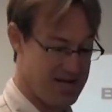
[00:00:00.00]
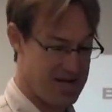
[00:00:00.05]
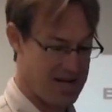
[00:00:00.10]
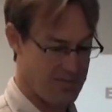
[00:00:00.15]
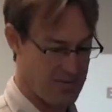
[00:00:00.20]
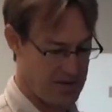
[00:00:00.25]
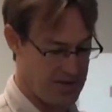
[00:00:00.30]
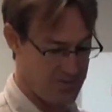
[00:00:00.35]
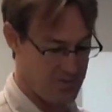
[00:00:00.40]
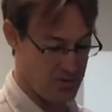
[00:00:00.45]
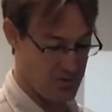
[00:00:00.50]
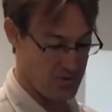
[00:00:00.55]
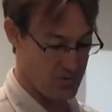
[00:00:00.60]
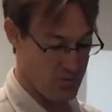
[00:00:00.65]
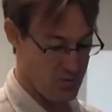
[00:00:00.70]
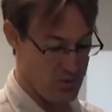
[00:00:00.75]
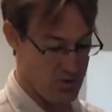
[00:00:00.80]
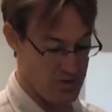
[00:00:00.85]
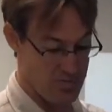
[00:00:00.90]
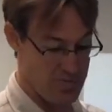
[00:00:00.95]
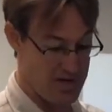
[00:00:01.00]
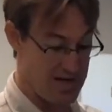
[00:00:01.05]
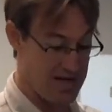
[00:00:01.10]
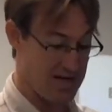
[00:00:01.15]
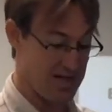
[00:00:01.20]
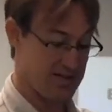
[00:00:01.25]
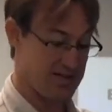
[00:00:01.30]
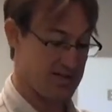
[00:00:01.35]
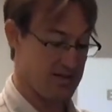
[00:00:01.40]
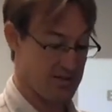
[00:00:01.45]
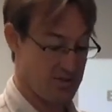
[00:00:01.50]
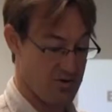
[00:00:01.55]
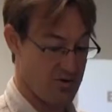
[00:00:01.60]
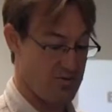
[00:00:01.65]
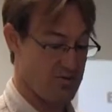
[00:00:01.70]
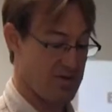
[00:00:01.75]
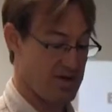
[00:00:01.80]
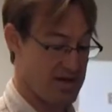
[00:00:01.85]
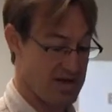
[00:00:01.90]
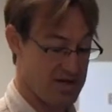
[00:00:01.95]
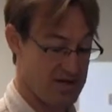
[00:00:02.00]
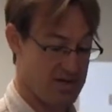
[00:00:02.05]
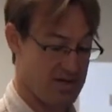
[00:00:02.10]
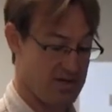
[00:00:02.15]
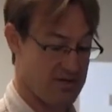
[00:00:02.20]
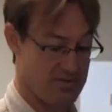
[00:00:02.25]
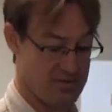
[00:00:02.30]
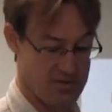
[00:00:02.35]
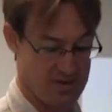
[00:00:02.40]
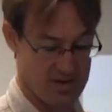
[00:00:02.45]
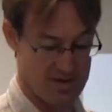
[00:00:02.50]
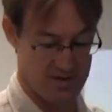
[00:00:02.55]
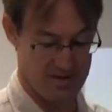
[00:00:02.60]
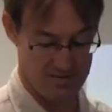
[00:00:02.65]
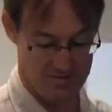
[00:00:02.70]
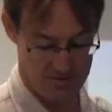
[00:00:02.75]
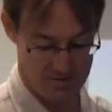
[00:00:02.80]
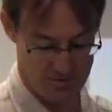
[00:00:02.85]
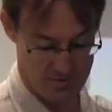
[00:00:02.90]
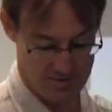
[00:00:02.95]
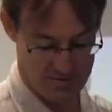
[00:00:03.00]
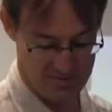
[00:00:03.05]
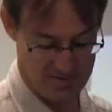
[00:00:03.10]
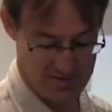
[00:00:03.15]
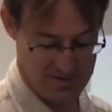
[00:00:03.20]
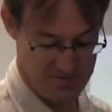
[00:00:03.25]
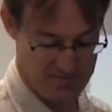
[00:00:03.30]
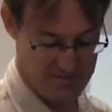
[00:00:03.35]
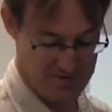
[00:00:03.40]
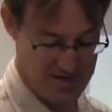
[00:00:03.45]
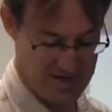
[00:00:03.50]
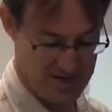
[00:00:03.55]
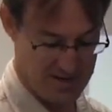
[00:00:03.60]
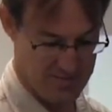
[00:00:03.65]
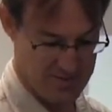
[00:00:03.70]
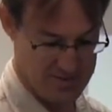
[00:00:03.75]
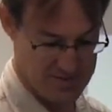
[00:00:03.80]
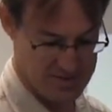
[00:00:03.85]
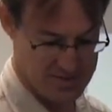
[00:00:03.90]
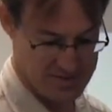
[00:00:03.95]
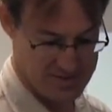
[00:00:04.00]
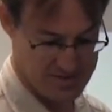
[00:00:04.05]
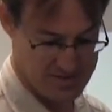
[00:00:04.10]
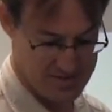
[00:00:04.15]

coming up with the word meanings and the combination and all of the different elements.